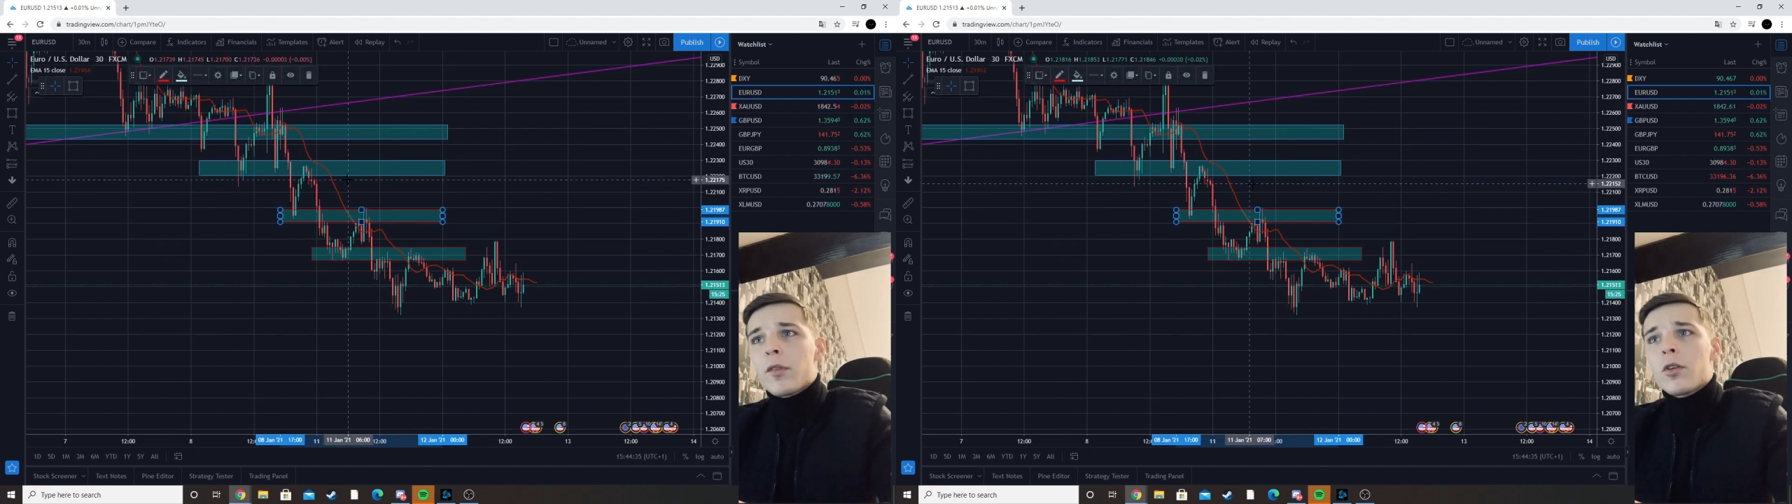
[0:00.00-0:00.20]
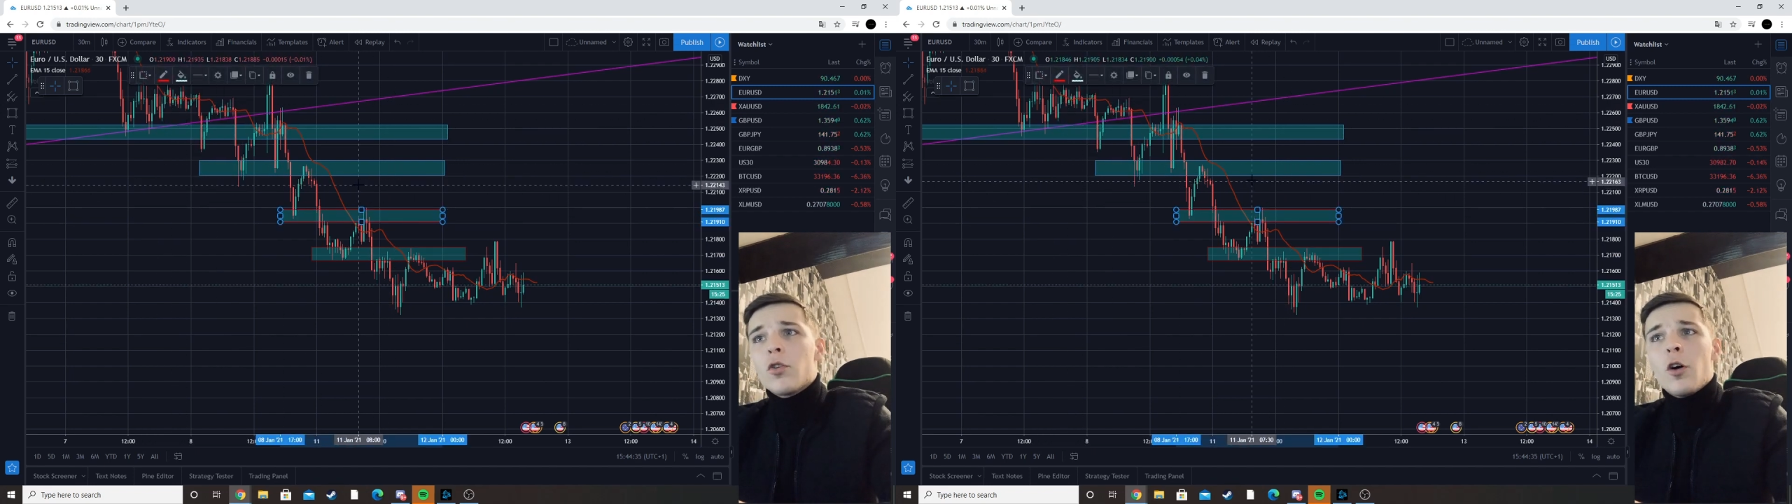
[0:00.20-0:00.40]

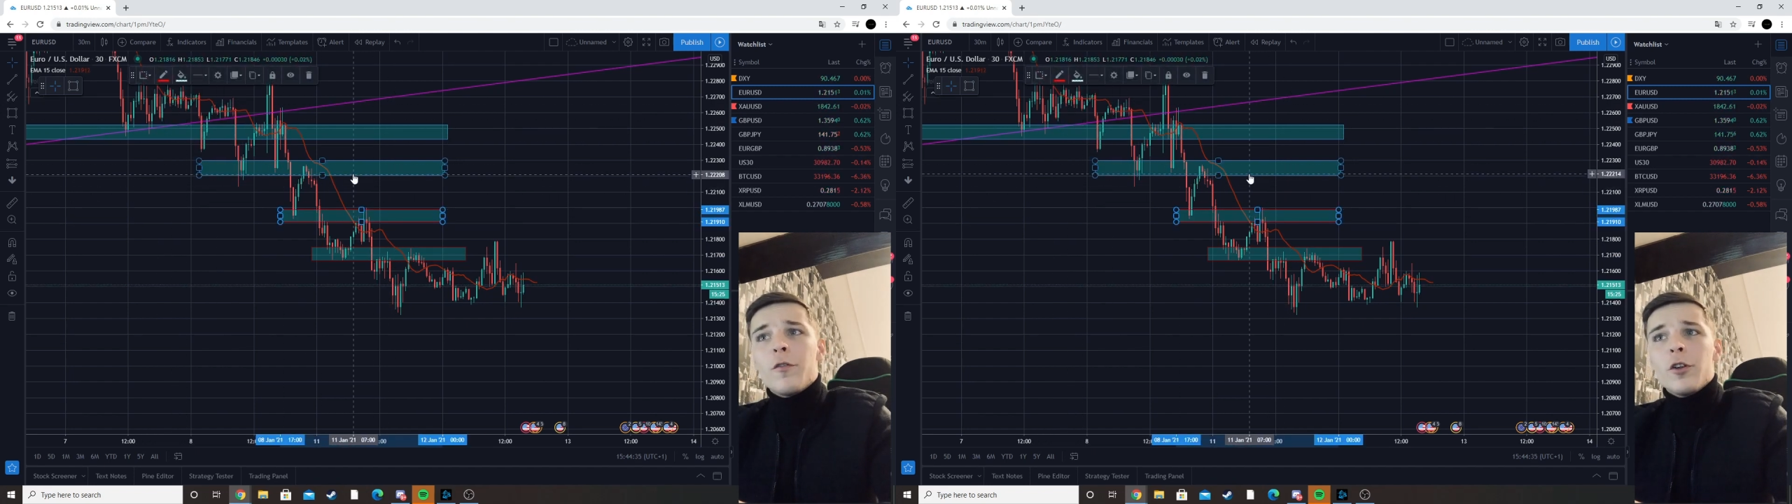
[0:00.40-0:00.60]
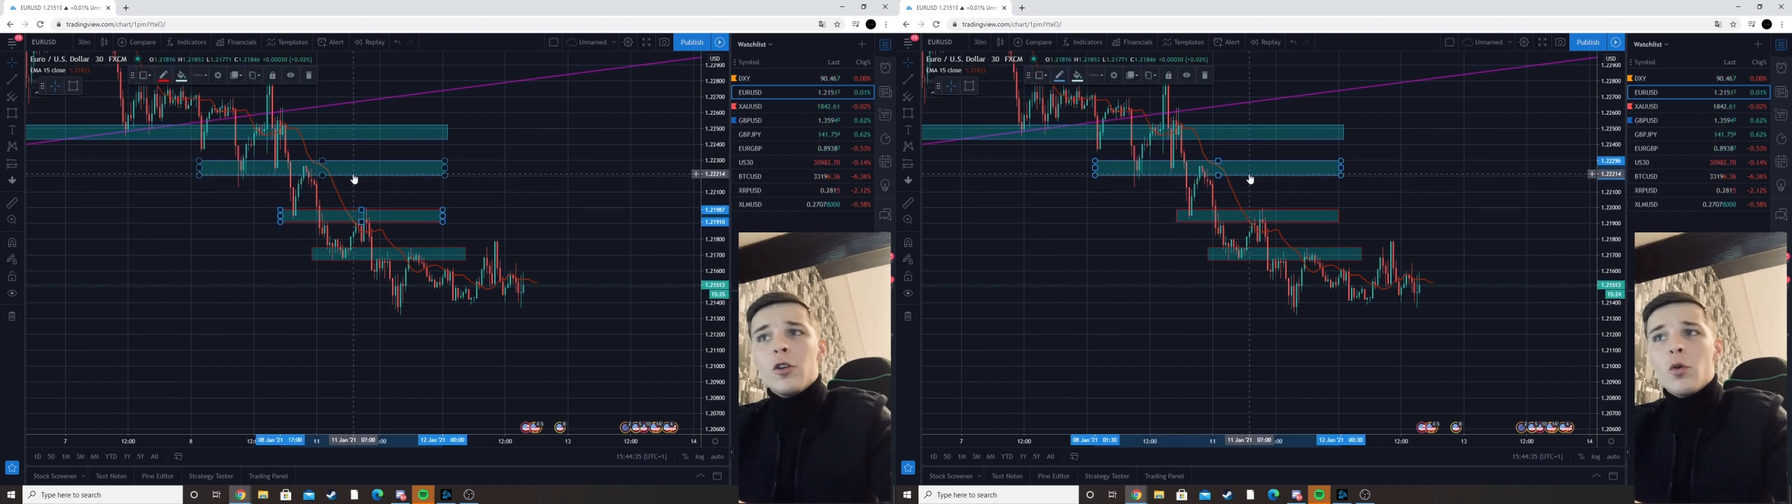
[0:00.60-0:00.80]

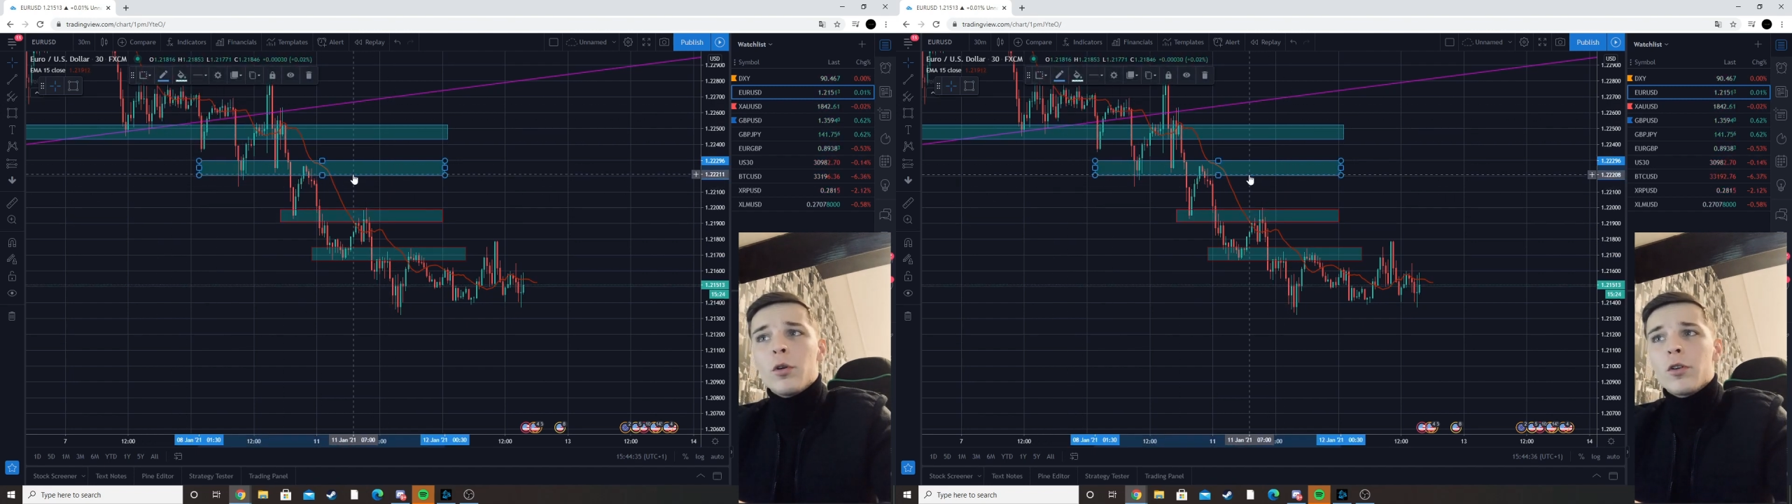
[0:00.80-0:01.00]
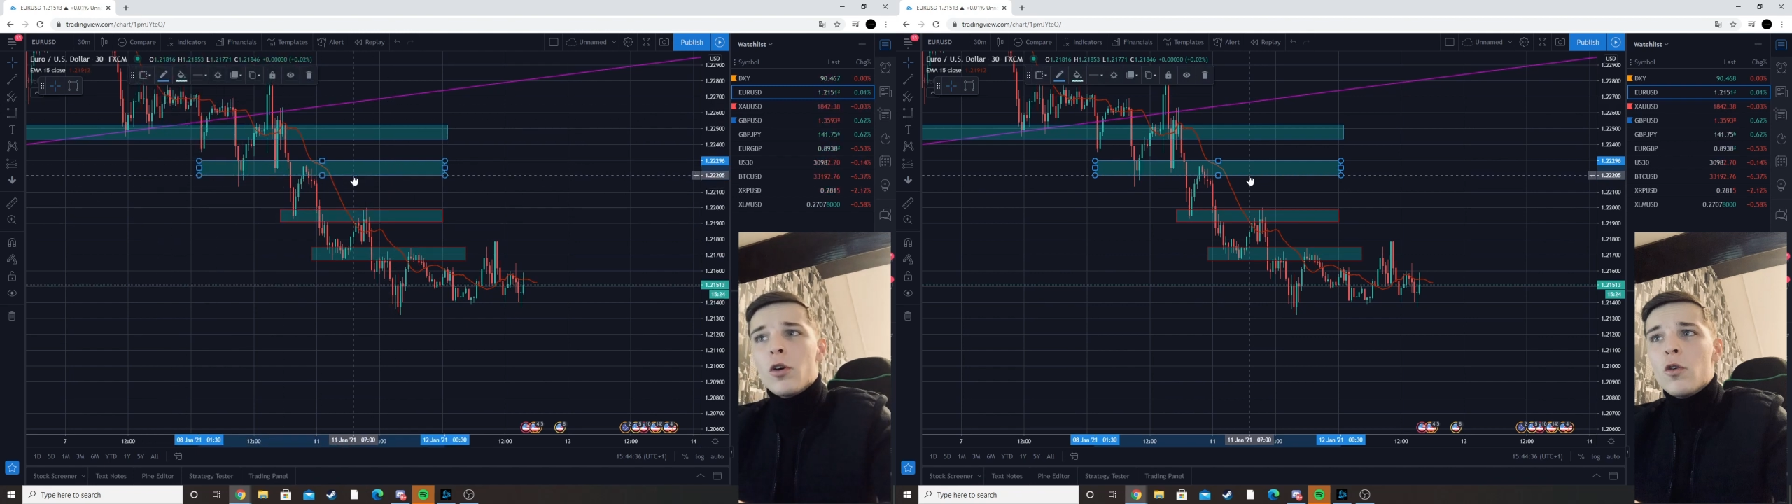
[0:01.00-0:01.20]
of a
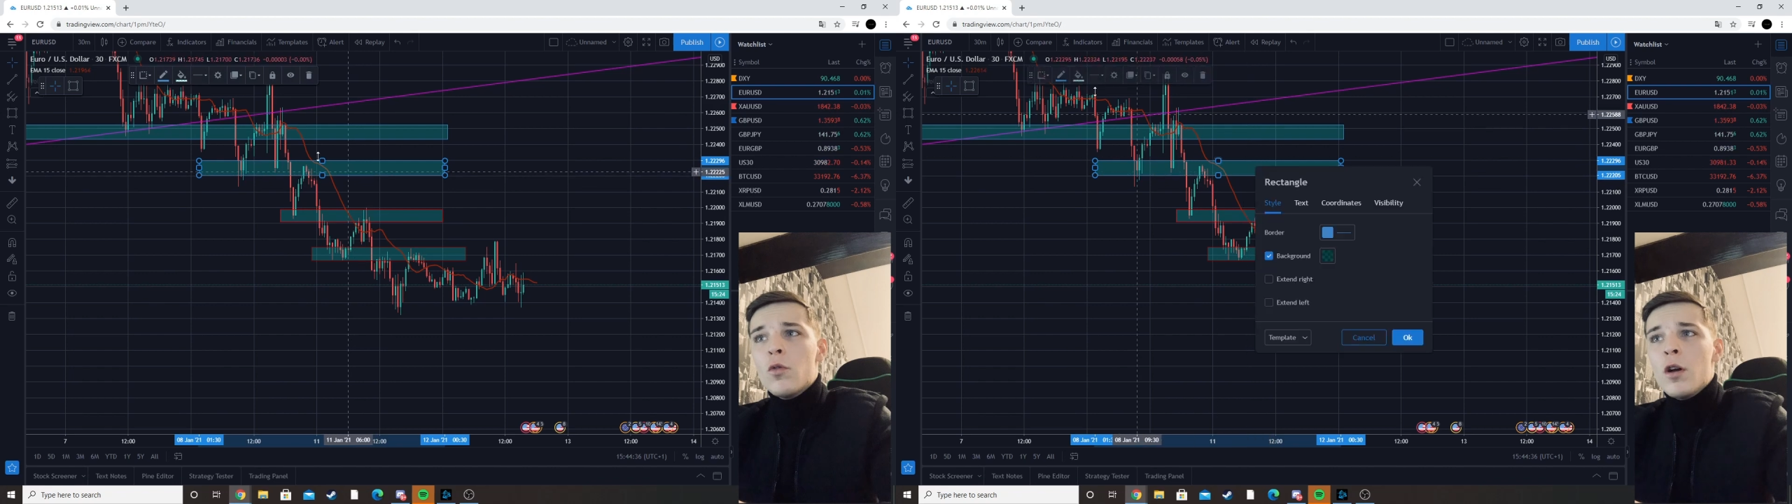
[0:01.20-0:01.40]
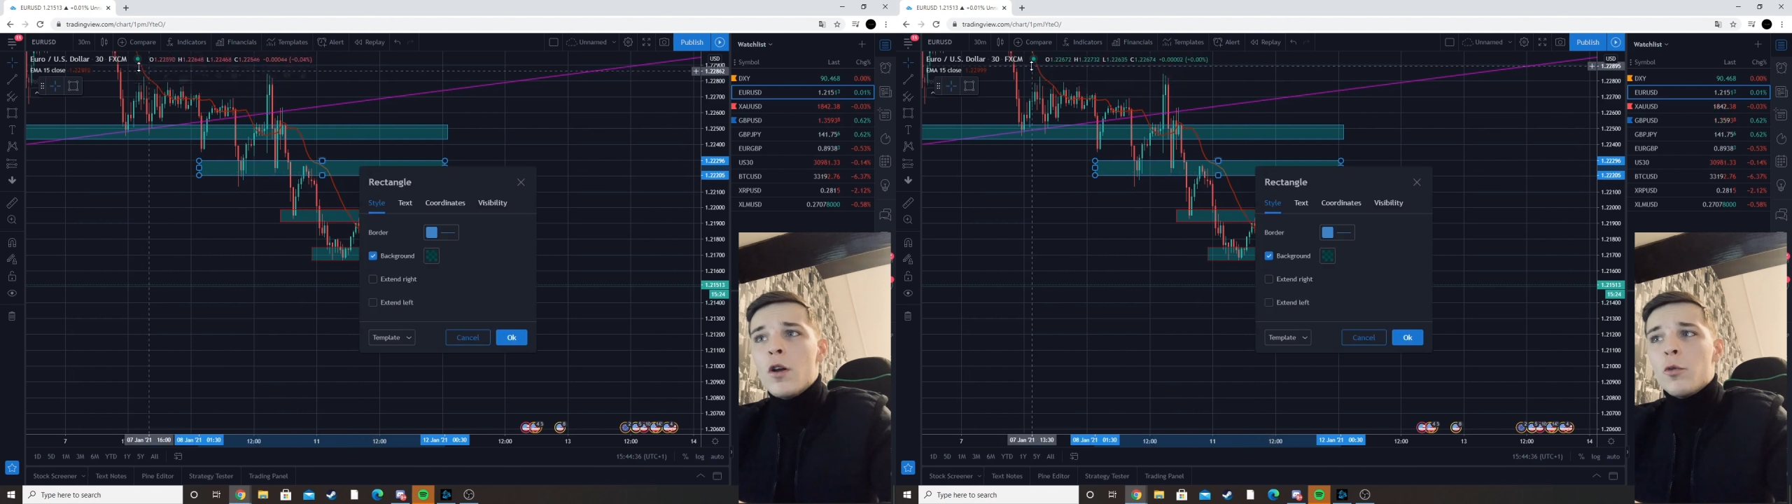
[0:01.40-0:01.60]
lower low,